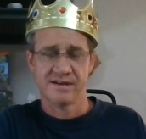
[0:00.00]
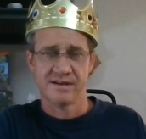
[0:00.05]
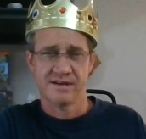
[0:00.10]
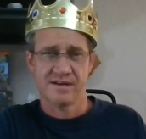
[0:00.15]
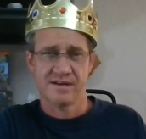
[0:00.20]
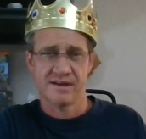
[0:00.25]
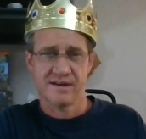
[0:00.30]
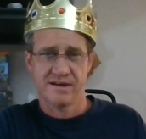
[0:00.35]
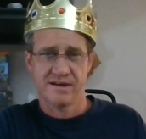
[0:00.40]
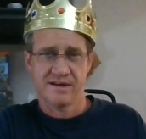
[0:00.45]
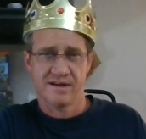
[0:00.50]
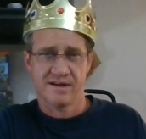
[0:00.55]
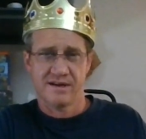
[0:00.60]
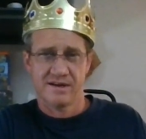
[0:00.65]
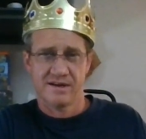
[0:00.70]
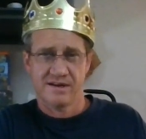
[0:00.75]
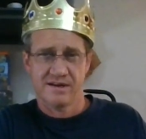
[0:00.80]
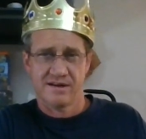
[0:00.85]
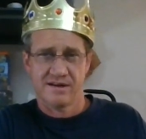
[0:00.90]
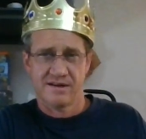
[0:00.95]

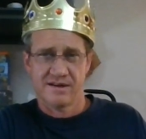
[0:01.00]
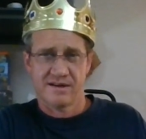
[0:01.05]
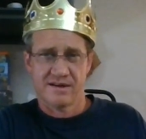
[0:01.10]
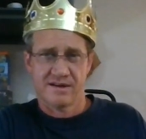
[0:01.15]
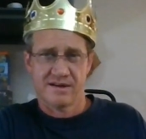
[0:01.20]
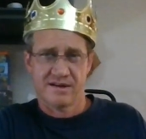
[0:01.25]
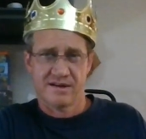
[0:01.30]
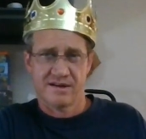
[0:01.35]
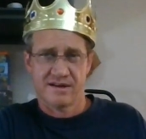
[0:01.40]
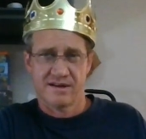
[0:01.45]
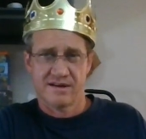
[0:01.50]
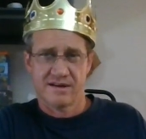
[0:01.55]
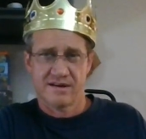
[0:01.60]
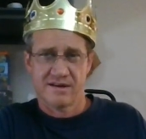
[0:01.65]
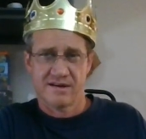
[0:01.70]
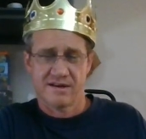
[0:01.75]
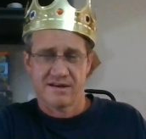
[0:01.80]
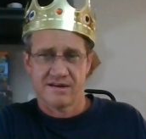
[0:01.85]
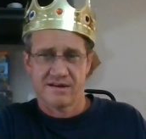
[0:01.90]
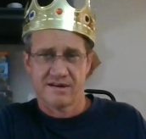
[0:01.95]

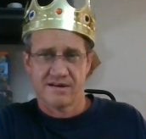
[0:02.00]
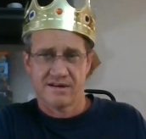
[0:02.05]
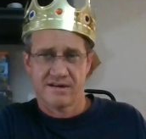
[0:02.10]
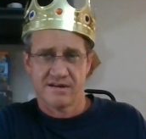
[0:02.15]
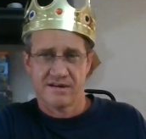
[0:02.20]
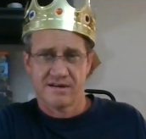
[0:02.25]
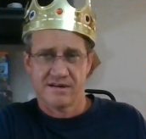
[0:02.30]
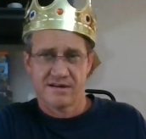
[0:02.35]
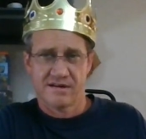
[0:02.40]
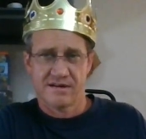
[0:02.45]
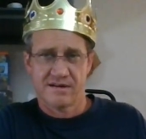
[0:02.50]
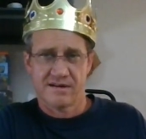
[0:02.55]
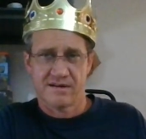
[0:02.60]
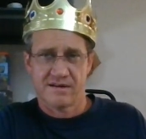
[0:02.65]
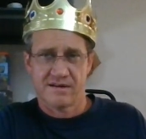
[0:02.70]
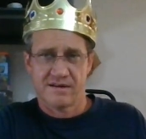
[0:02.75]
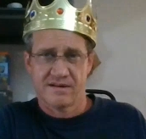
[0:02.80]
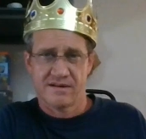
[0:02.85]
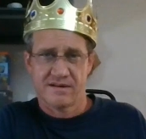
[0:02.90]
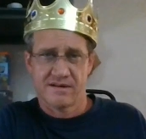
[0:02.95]

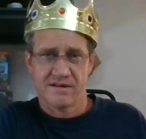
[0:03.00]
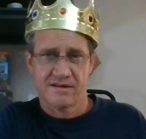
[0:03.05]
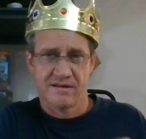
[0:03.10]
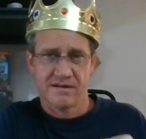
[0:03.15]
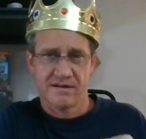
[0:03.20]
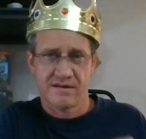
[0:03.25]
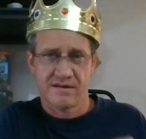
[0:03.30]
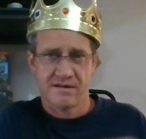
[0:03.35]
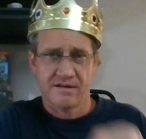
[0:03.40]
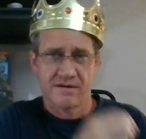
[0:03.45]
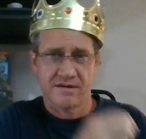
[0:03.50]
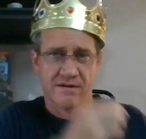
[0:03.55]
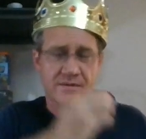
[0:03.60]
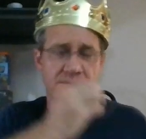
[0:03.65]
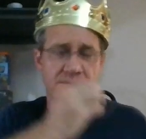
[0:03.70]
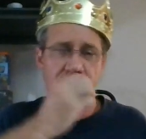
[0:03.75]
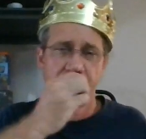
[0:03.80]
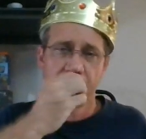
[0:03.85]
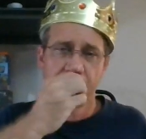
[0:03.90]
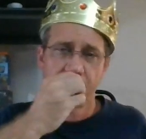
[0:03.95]

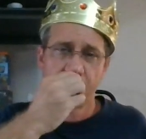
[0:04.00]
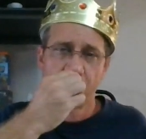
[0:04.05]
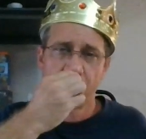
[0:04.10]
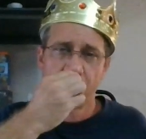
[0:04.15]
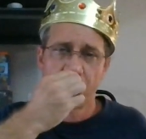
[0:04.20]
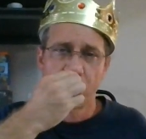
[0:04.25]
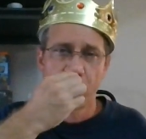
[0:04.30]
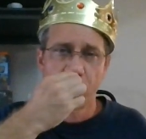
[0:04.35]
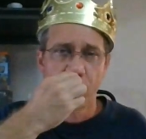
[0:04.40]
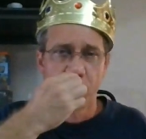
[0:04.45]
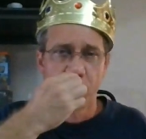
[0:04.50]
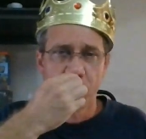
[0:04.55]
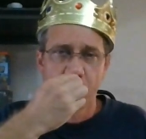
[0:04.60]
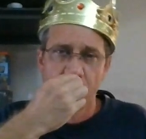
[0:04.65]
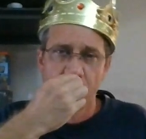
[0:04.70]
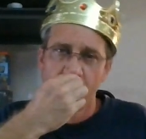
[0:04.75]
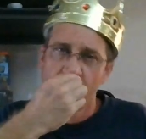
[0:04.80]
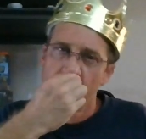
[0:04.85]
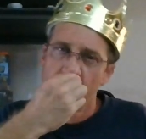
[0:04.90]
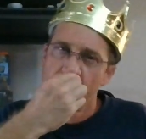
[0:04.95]

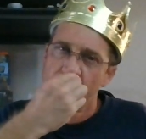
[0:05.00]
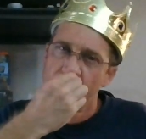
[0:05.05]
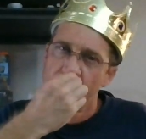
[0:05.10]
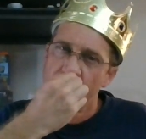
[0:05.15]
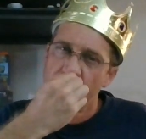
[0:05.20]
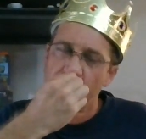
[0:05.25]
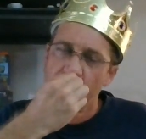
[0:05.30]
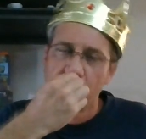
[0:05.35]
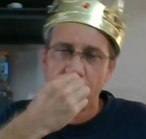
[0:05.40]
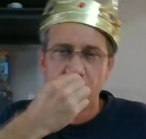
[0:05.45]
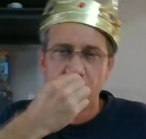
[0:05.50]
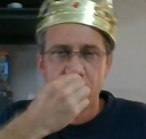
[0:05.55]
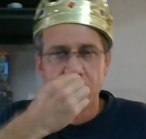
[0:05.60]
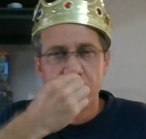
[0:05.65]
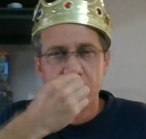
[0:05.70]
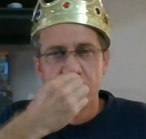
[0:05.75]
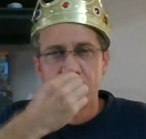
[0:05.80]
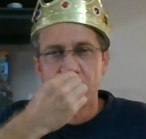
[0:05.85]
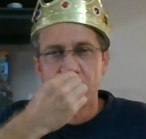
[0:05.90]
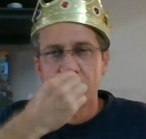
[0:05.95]

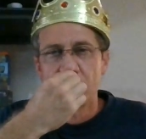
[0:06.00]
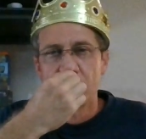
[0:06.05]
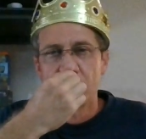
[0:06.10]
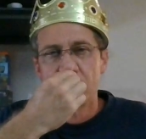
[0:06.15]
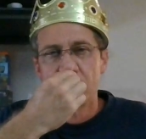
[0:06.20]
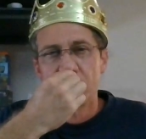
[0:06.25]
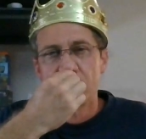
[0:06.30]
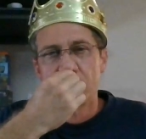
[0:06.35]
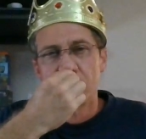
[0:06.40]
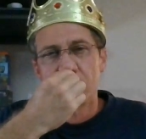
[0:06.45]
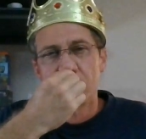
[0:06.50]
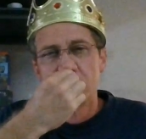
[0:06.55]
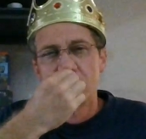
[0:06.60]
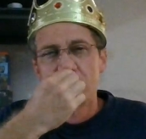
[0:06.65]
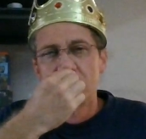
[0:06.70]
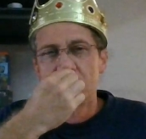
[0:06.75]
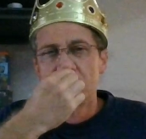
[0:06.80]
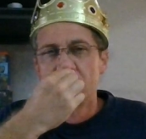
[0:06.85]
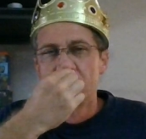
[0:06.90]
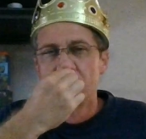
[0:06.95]

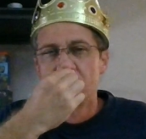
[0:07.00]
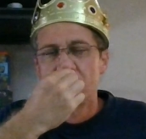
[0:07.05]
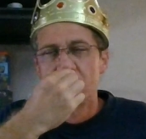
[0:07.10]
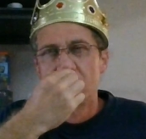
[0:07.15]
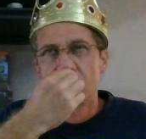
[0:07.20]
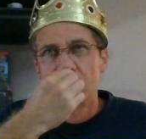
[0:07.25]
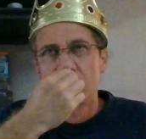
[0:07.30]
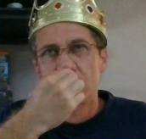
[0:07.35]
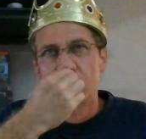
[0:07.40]
Nobody speaks.